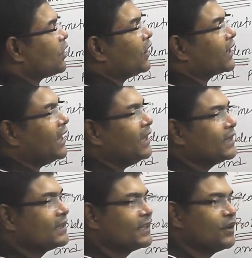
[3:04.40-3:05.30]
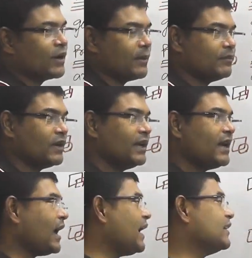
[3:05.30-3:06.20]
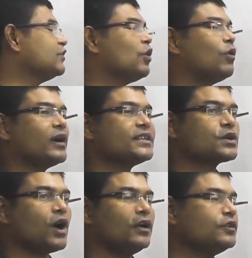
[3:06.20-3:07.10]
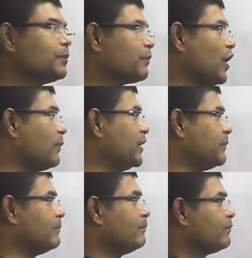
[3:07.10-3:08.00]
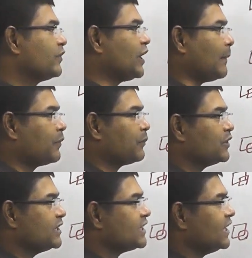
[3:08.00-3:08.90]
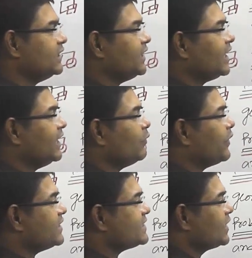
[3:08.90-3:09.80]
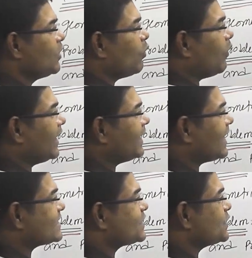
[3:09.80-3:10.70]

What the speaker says: called a theorem. And what is called problem? The proposition in which one has